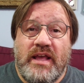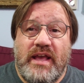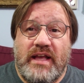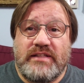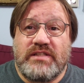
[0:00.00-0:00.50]

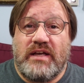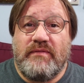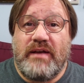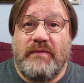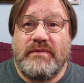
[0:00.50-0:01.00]
And so
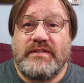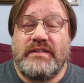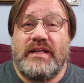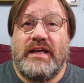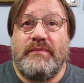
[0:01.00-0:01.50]

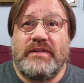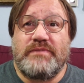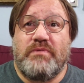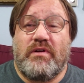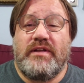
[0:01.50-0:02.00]
I'm
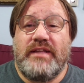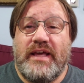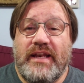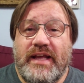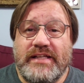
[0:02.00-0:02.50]
exploring
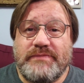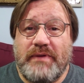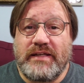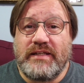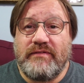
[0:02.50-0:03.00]
that
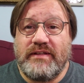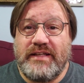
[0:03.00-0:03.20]
aspect of it,